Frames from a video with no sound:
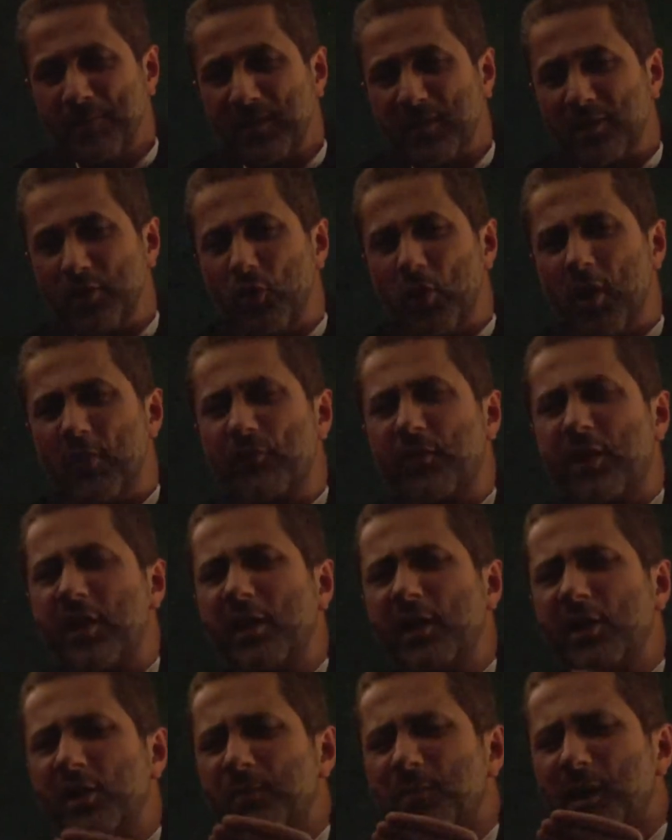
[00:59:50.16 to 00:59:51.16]
You have
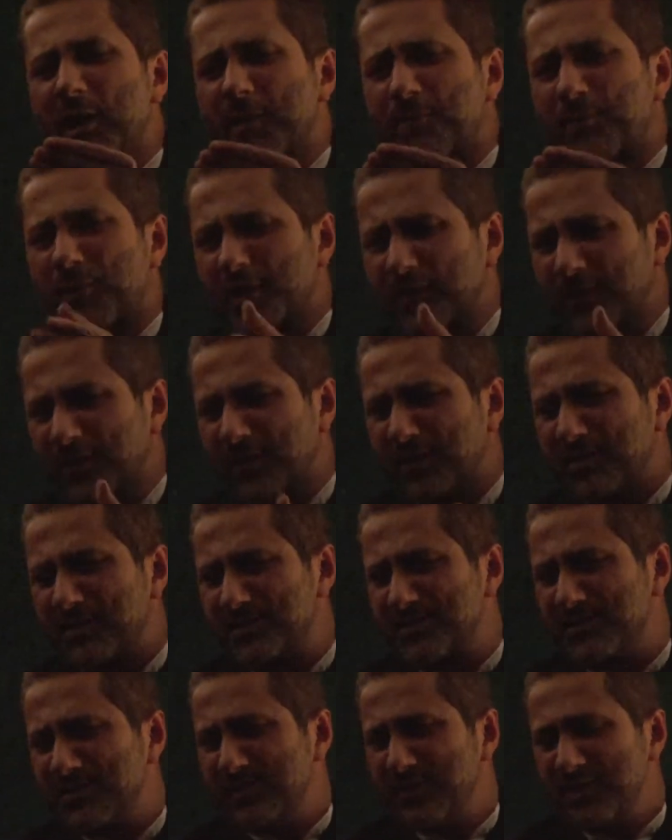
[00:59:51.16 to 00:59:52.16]
killed my
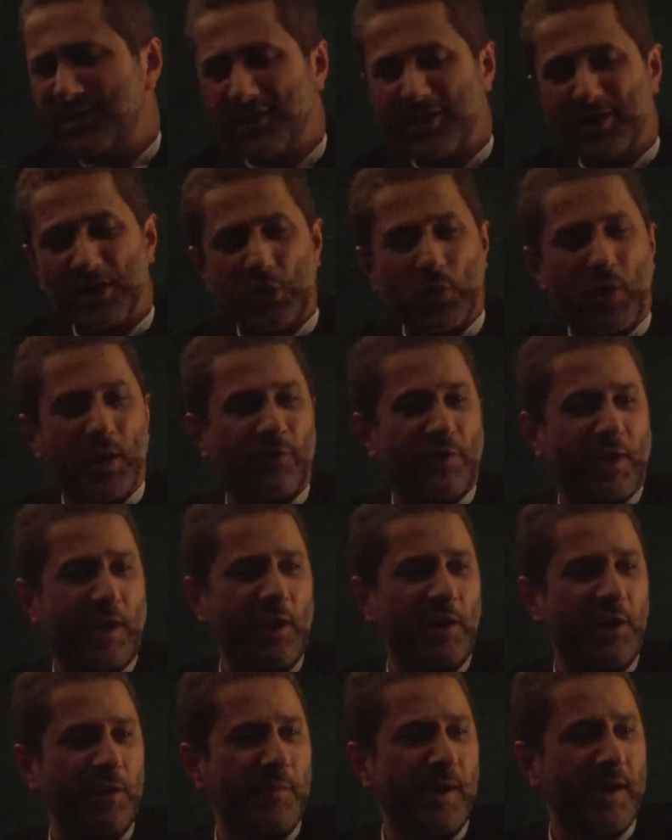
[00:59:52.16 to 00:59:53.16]
brothers. You have
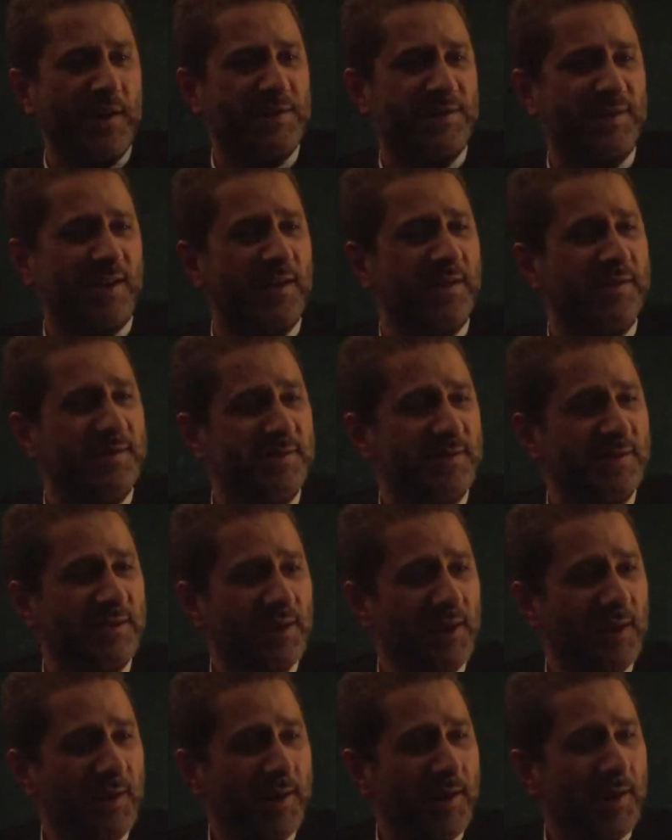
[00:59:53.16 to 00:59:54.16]
killed my sons.
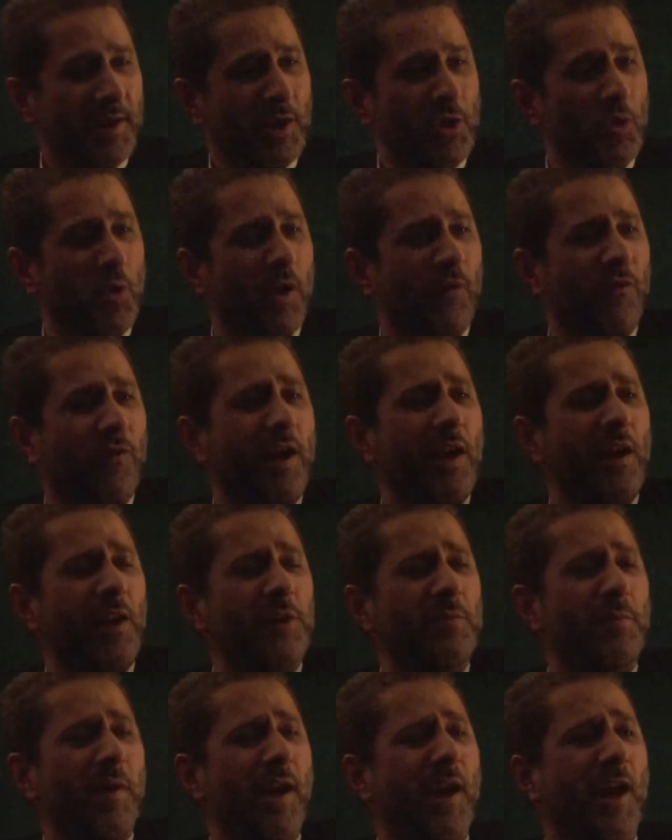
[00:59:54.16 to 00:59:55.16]
You have
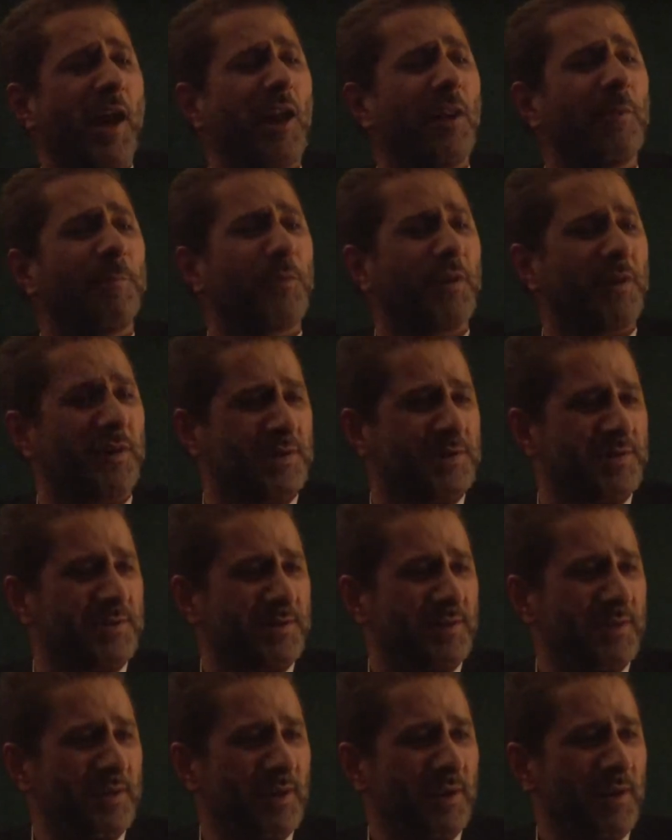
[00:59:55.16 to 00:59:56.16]
killed my
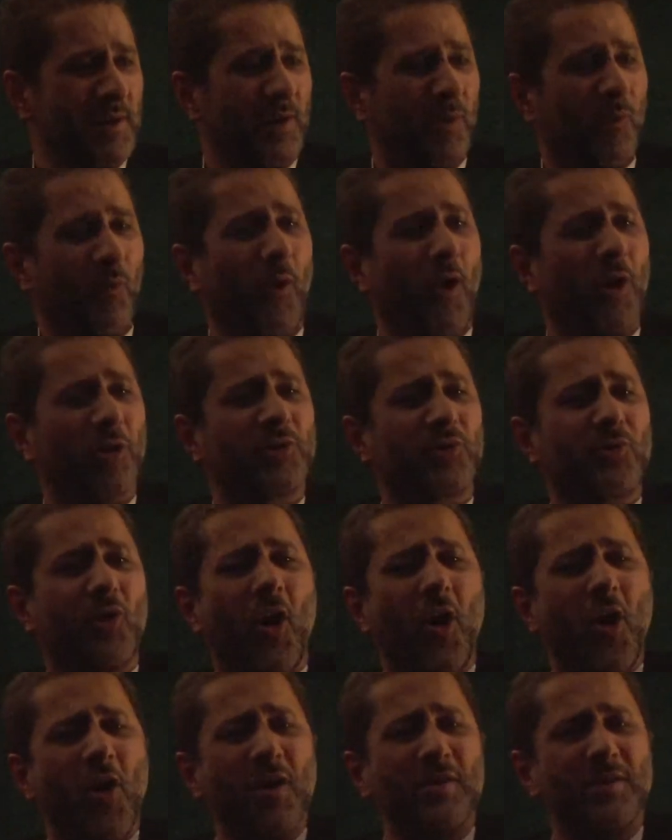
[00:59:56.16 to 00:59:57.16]
helpers. What
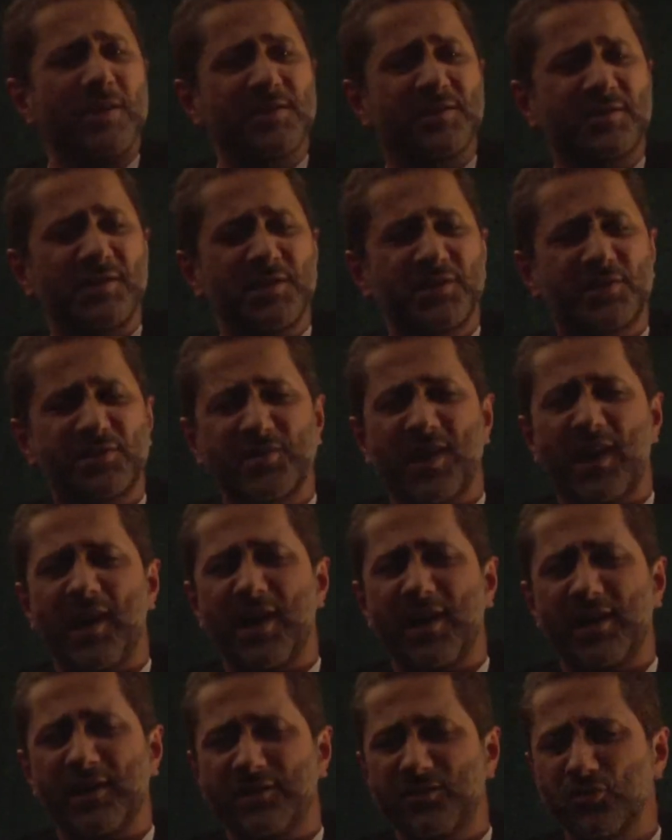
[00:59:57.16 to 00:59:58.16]
wrong does this
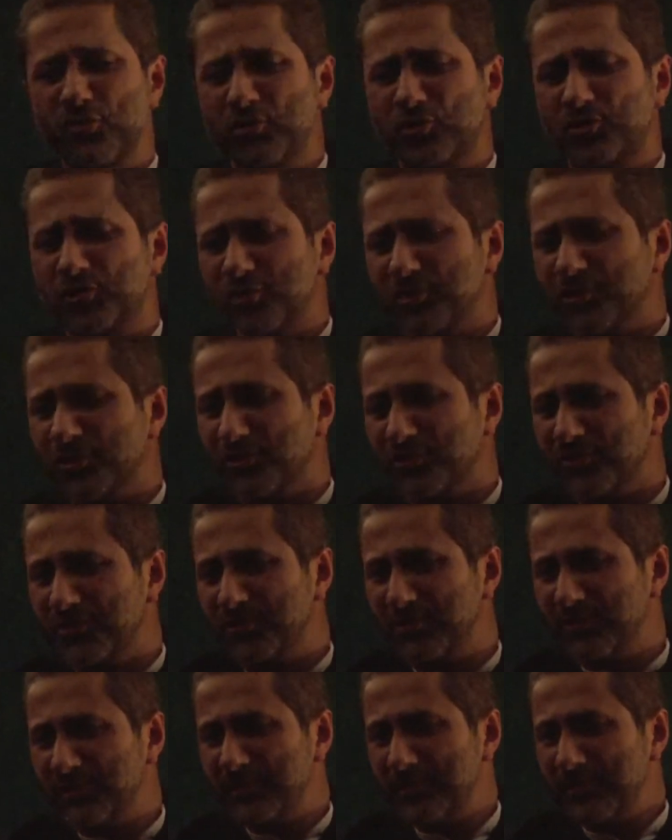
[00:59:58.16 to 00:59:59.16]
child do to you?
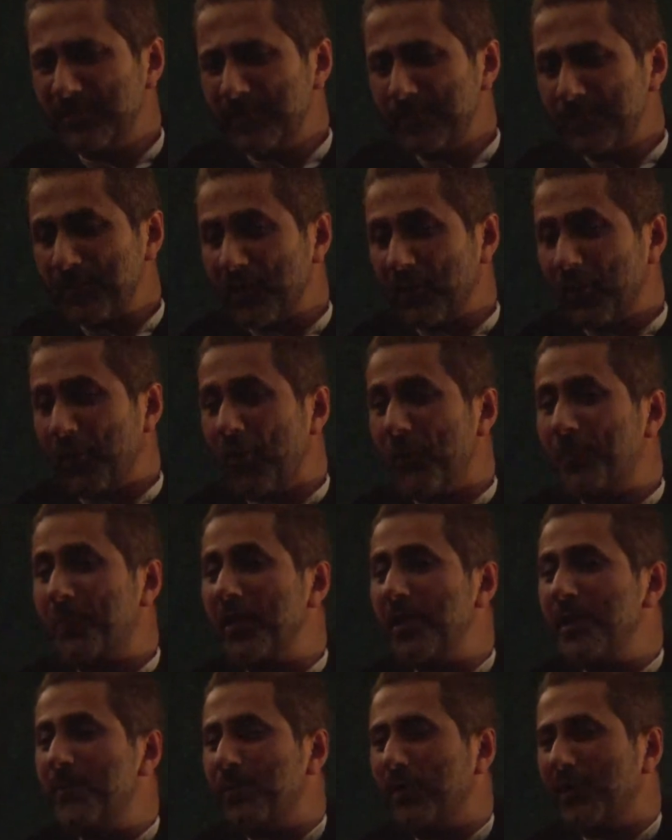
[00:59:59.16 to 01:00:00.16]
O
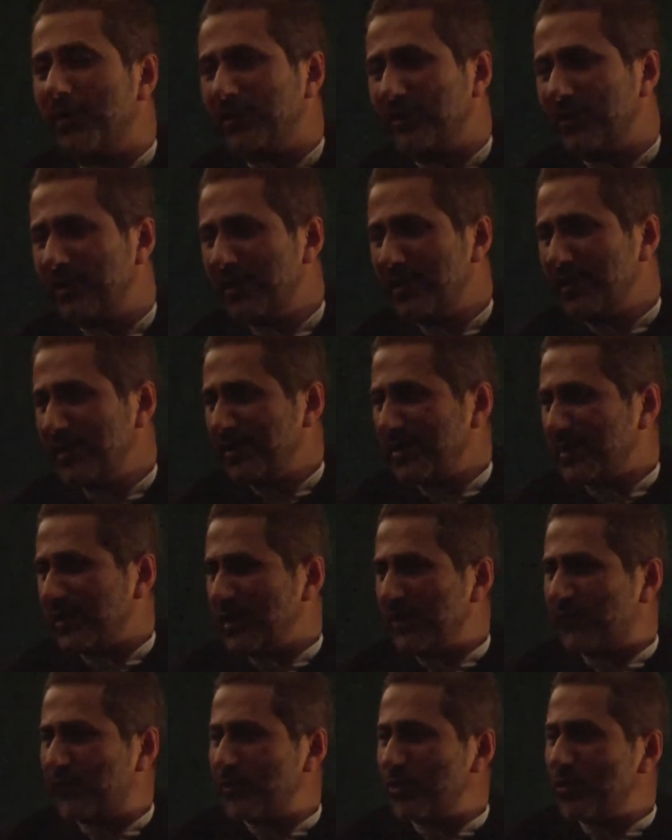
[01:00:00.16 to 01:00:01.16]
people,
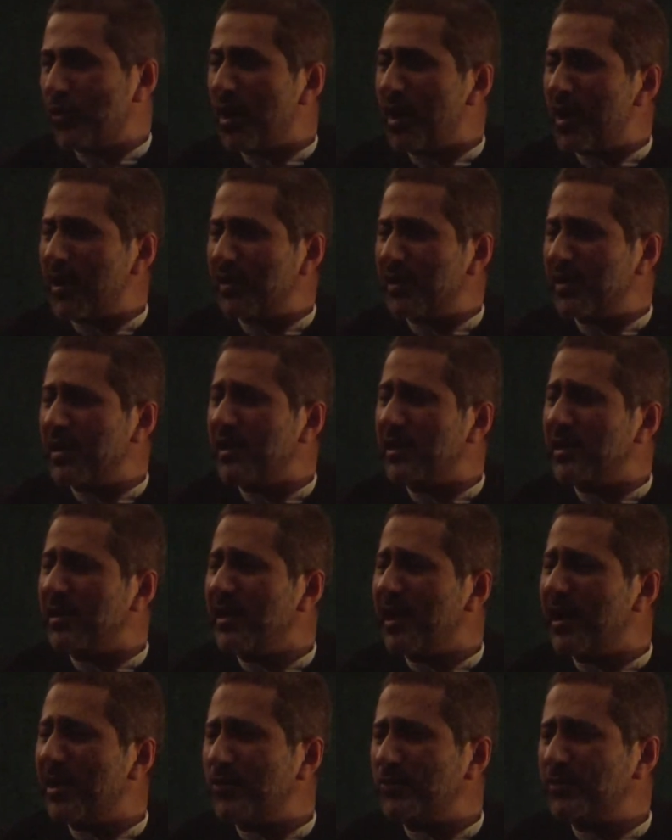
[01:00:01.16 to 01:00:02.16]
if you are in any
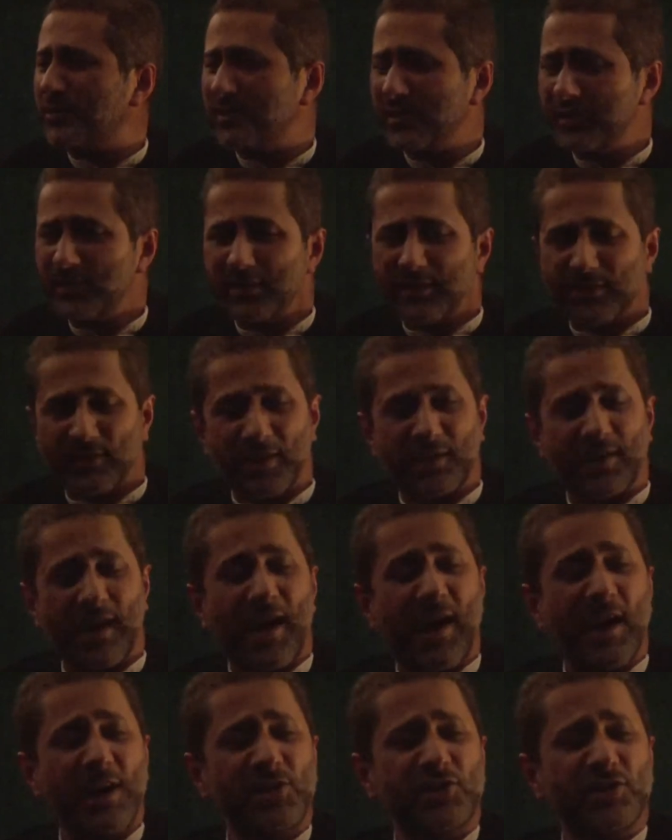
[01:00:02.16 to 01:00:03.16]
doubt that
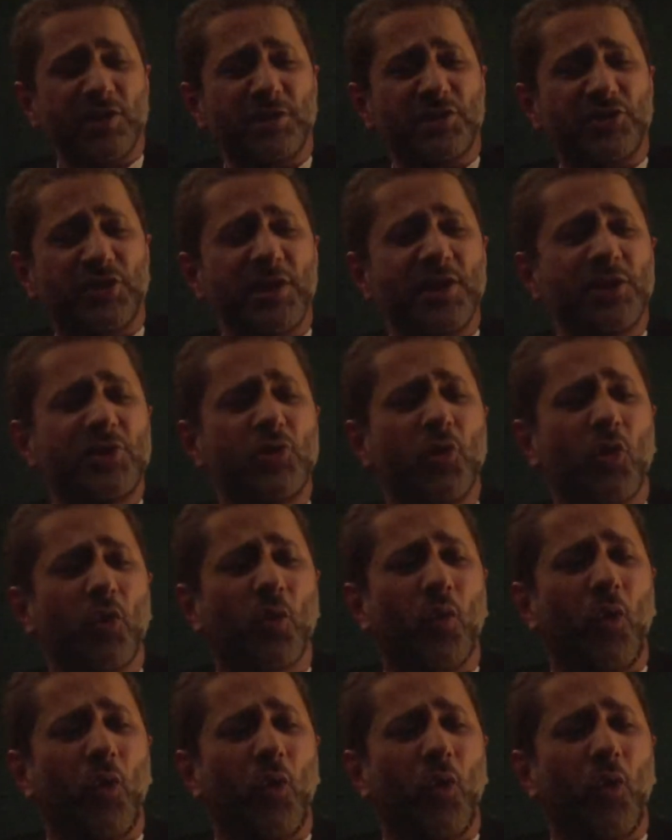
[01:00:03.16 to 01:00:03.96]
I shall drink your